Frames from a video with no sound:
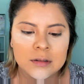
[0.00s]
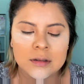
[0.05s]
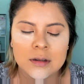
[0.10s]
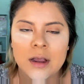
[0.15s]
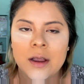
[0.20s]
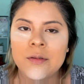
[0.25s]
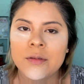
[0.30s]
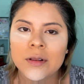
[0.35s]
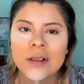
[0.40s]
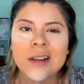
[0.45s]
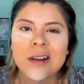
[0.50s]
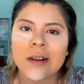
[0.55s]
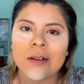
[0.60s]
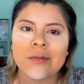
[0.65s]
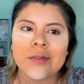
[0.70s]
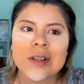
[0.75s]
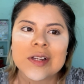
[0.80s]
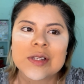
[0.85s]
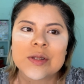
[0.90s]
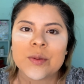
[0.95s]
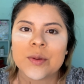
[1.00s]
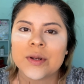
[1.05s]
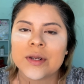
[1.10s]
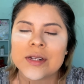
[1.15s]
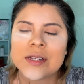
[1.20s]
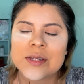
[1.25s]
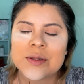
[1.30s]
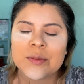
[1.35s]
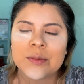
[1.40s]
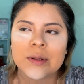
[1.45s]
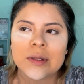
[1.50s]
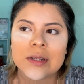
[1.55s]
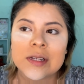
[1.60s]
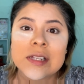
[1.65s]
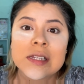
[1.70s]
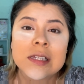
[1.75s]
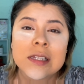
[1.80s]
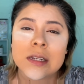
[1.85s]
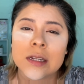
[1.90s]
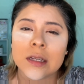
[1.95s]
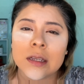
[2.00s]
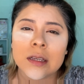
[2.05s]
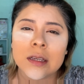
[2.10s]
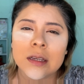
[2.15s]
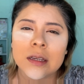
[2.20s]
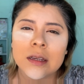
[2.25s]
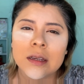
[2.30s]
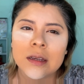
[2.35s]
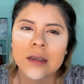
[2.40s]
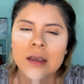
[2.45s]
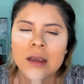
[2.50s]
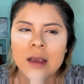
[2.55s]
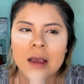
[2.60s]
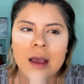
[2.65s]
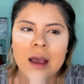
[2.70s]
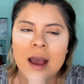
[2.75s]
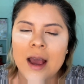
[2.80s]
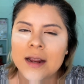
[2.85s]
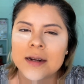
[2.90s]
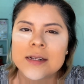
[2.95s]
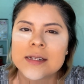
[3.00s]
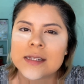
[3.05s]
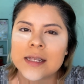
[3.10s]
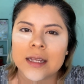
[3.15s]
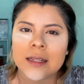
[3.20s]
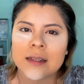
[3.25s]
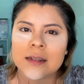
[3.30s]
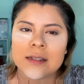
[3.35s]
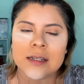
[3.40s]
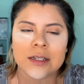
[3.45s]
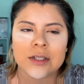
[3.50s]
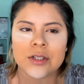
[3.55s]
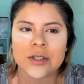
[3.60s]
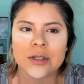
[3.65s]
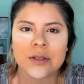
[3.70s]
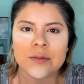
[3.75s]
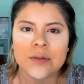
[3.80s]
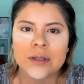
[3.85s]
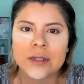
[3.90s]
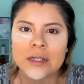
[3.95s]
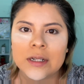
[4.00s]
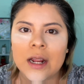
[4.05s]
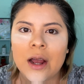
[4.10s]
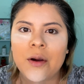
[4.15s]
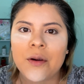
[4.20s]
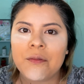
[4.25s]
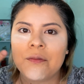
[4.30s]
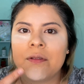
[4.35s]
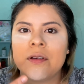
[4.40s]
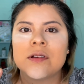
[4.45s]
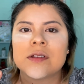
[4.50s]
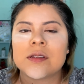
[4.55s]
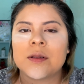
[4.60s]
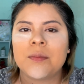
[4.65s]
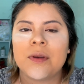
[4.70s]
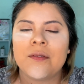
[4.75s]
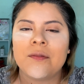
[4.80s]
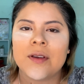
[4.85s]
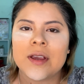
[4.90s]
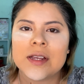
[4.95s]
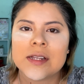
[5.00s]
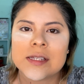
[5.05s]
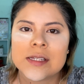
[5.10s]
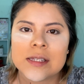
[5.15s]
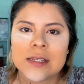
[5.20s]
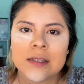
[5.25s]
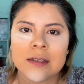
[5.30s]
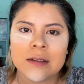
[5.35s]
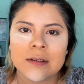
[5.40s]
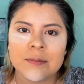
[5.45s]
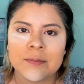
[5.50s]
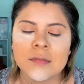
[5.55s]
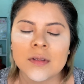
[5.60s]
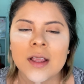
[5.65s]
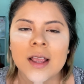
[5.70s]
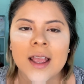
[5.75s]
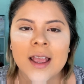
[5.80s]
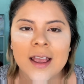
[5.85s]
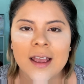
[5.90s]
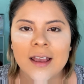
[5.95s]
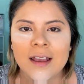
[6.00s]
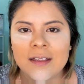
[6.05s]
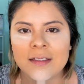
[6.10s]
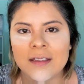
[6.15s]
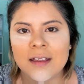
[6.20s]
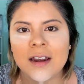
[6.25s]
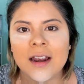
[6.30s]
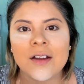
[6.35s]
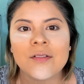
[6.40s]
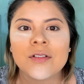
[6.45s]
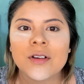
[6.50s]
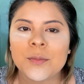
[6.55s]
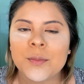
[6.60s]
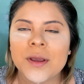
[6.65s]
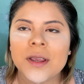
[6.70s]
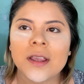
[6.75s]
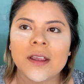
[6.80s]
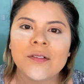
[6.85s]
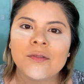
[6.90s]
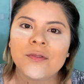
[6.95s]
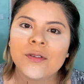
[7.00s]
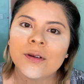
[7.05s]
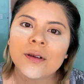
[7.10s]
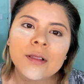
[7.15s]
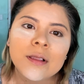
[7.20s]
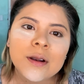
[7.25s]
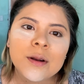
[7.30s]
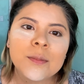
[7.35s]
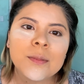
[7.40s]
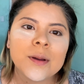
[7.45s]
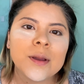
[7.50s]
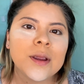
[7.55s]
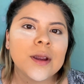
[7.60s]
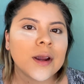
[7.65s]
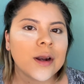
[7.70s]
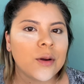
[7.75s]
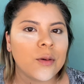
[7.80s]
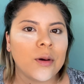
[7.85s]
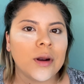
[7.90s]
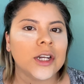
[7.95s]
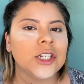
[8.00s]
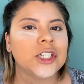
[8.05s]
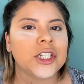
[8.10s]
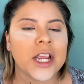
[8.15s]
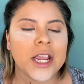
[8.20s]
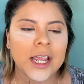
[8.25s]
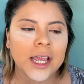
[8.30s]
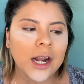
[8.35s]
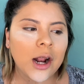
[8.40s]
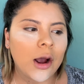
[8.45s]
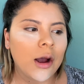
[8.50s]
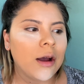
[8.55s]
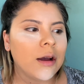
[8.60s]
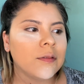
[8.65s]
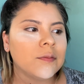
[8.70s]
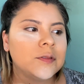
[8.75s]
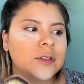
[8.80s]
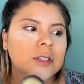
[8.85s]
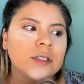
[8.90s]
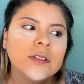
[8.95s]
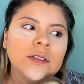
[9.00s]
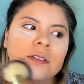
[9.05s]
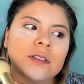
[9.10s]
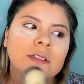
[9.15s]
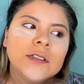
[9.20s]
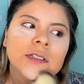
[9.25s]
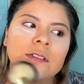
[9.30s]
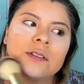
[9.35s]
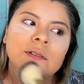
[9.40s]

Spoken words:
I really love this one. It's really sticky. I just like the texture of it and how it feels on my face. And then after baking for a little bit, you're gonna want to shake it off. Just,